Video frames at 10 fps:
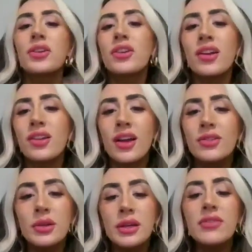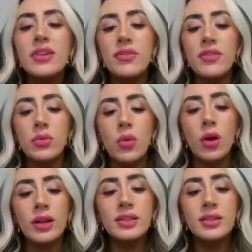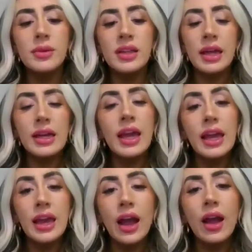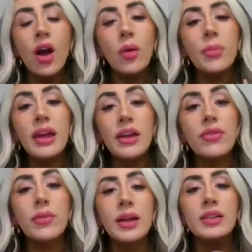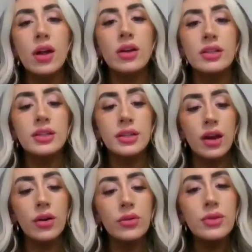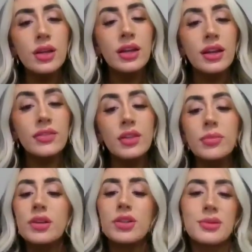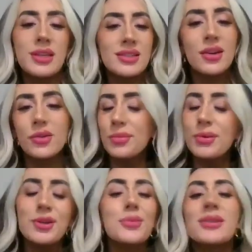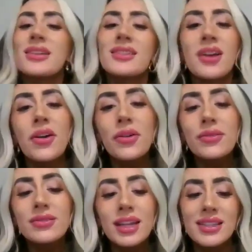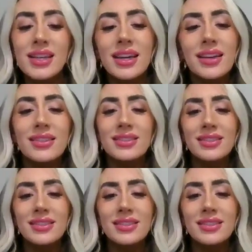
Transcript: you're not allowed to, even if you wanted to be like, "Hey, I'll pay for my daughter to go." If the bishop says no, the bishop says no. That's it.